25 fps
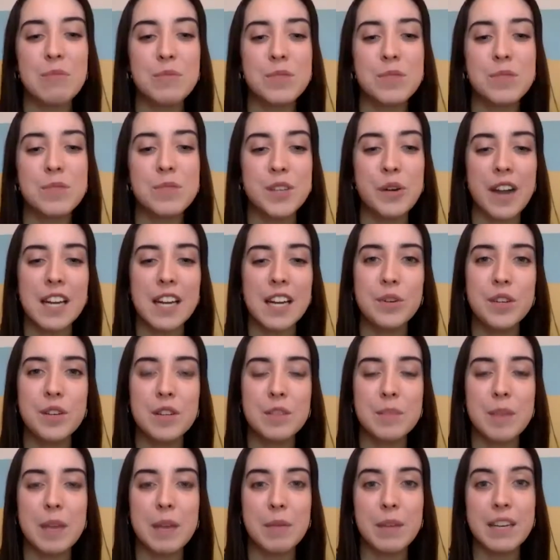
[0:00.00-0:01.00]
So for
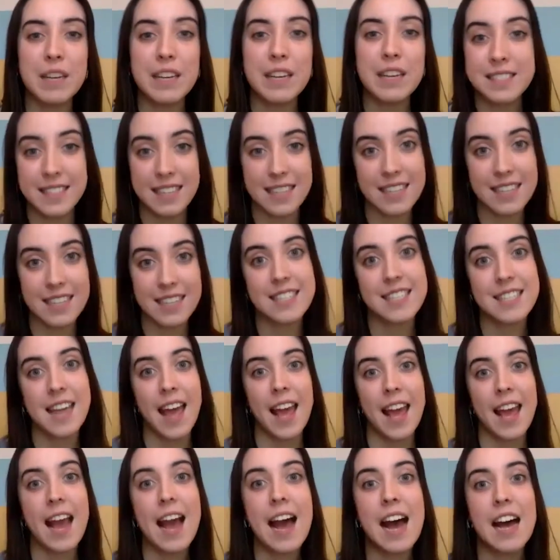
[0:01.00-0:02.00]
anyone who's maybe
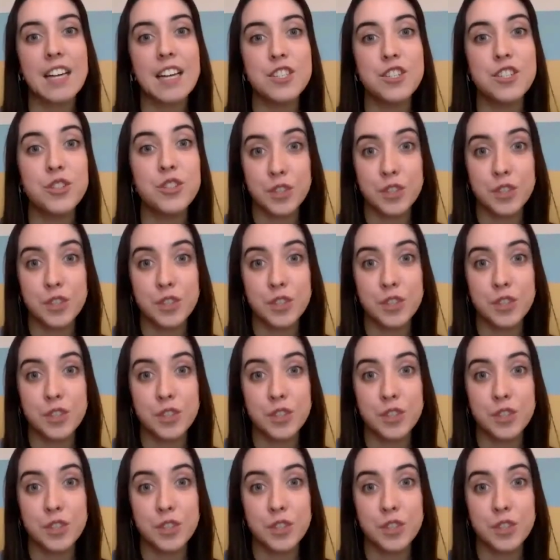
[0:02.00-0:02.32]
listening in today